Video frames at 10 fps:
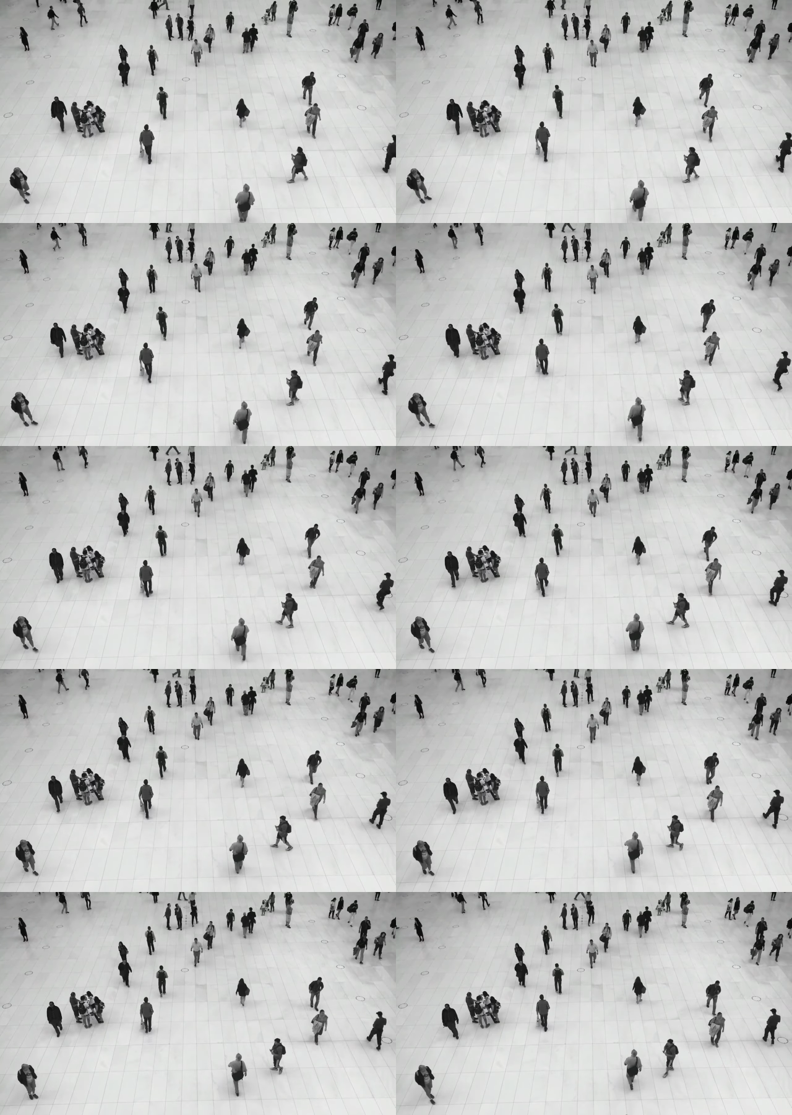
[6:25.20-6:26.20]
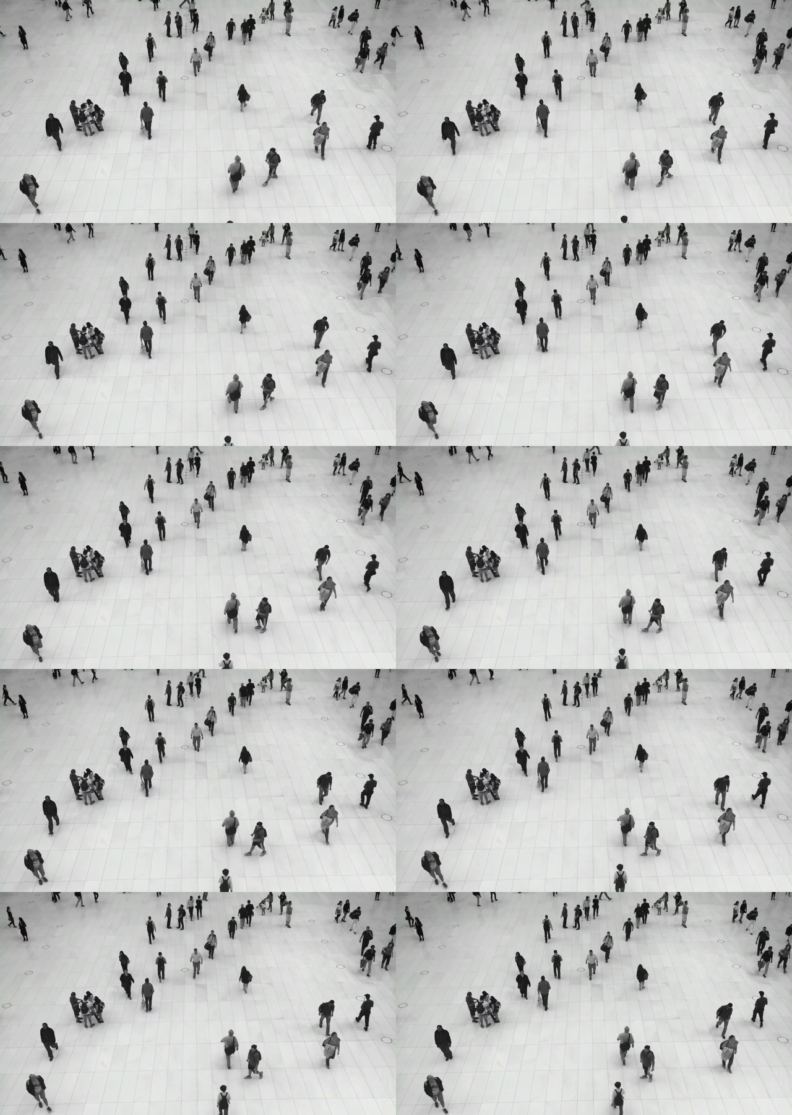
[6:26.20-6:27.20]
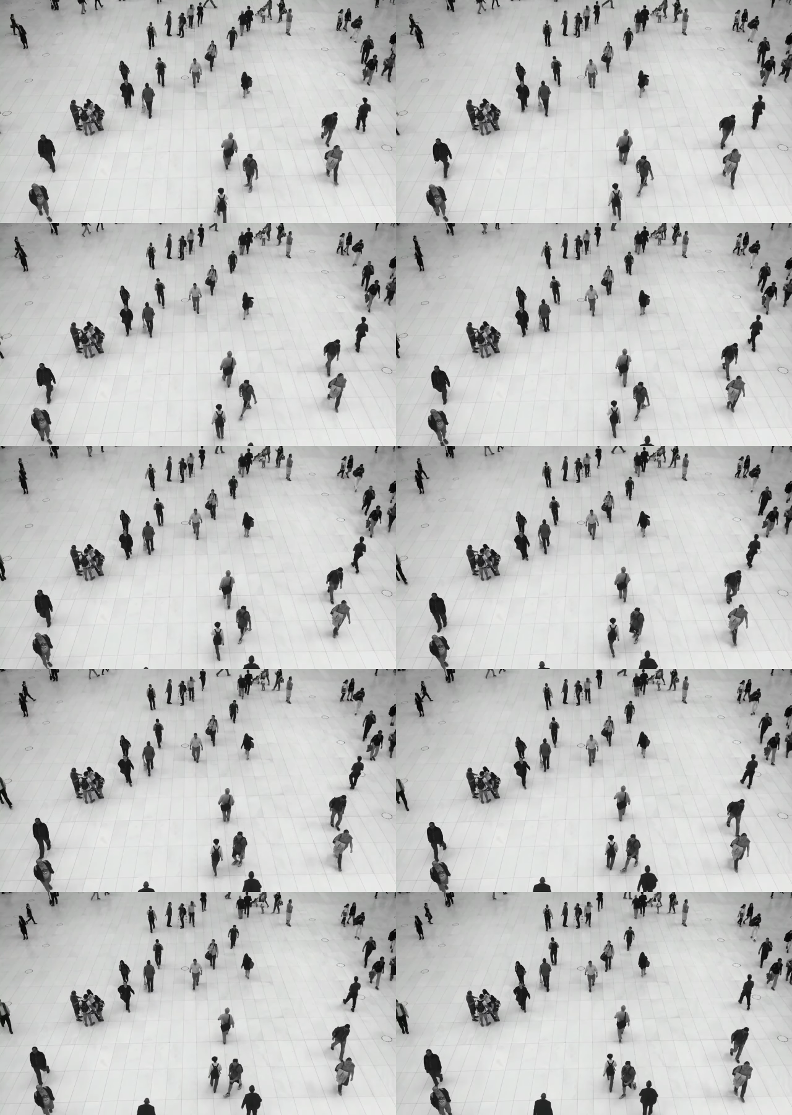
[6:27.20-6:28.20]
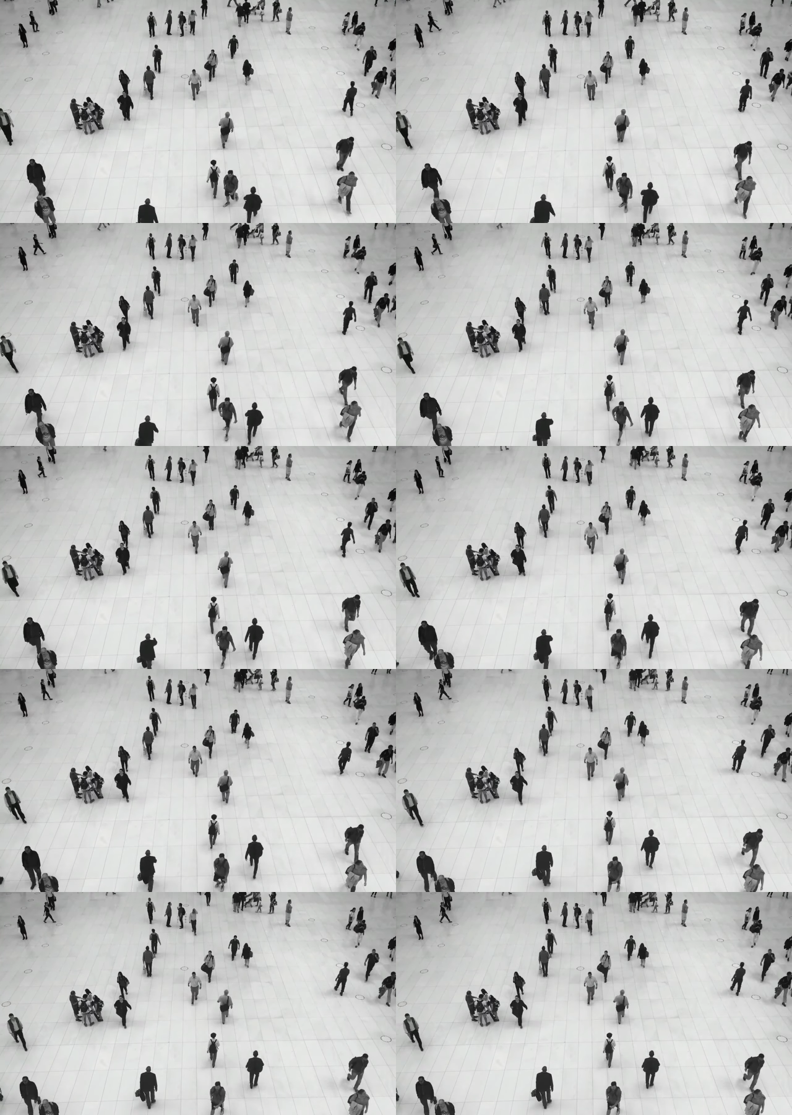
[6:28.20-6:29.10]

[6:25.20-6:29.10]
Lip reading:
(no speaker visible)